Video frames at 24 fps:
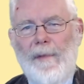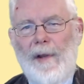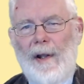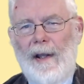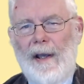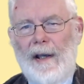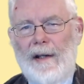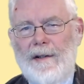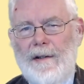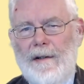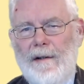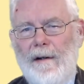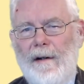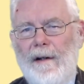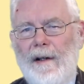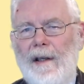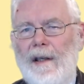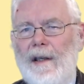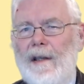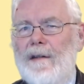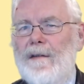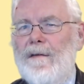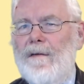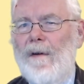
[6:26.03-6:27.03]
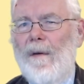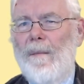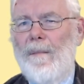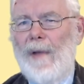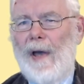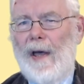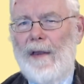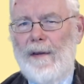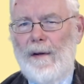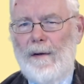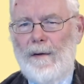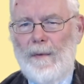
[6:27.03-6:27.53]
from the lectionary is
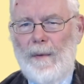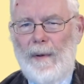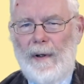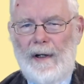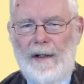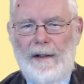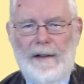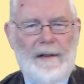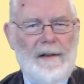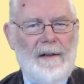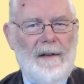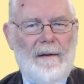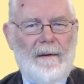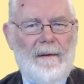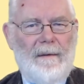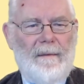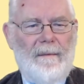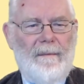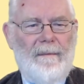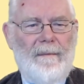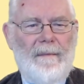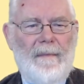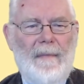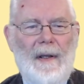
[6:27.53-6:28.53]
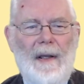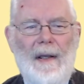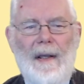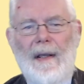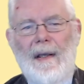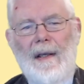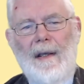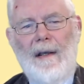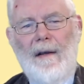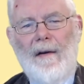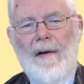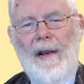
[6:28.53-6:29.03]
from Matthew 22.
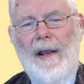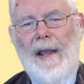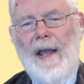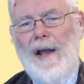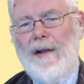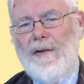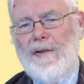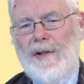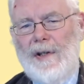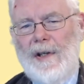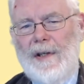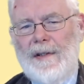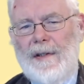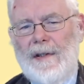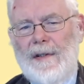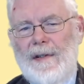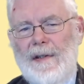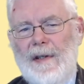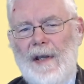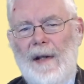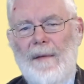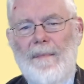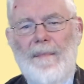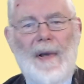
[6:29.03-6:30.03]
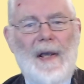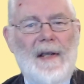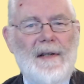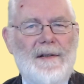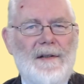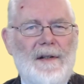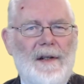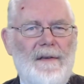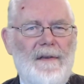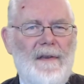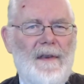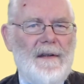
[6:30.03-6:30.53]
Hearing how Jesus had
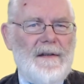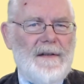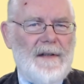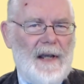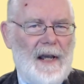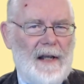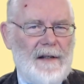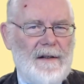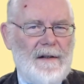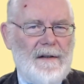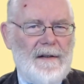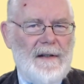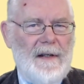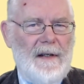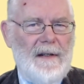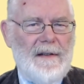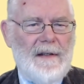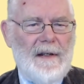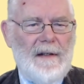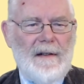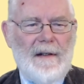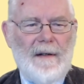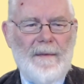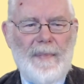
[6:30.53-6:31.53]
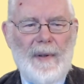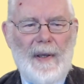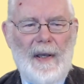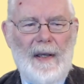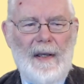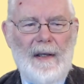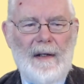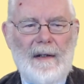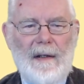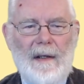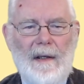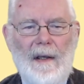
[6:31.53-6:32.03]
bested the Sadducees in
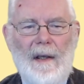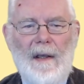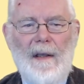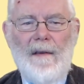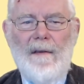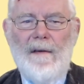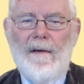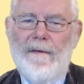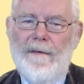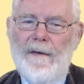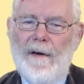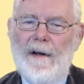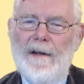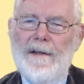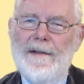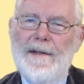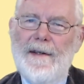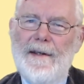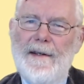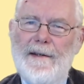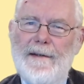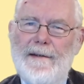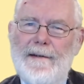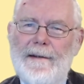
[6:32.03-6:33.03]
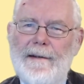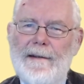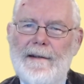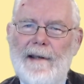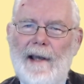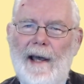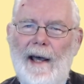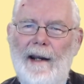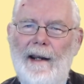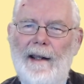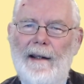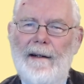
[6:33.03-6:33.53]
debate, the Pharisees
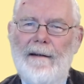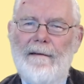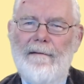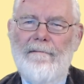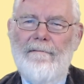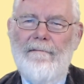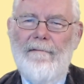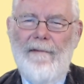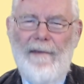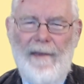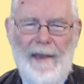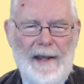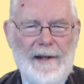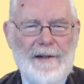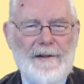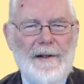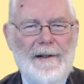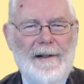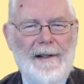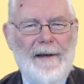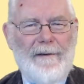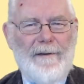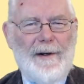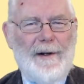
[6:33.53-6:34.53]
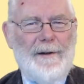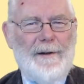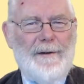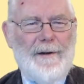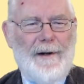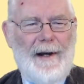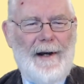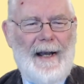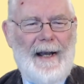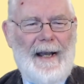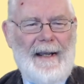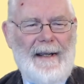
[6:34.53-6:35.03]
decided they should give it a
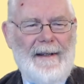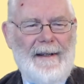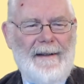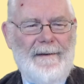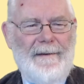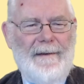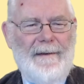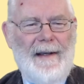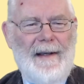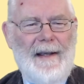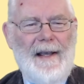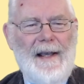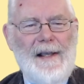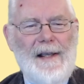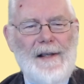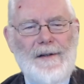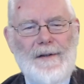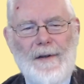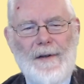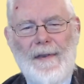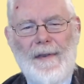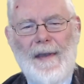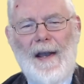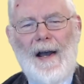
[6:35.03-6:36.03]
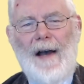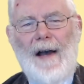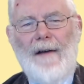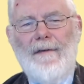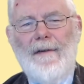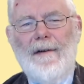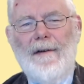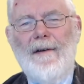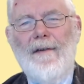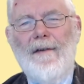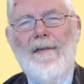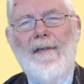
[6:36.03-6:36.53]
try. So they
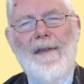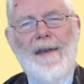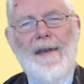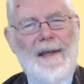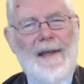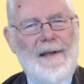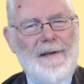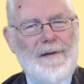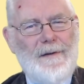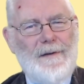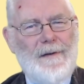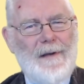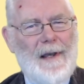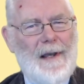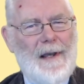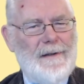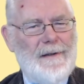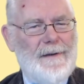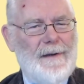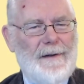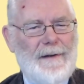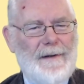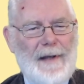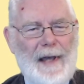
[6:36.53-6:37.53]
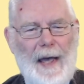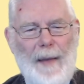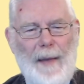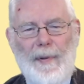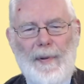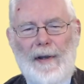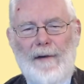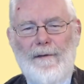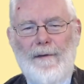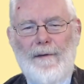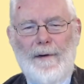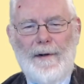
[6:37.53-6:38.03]
offered this as the
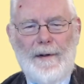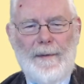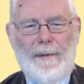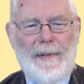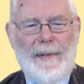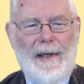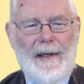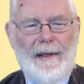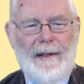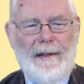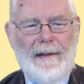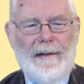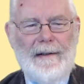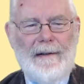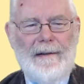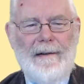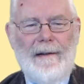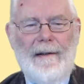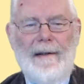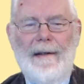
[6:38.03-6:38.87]
topic for debate.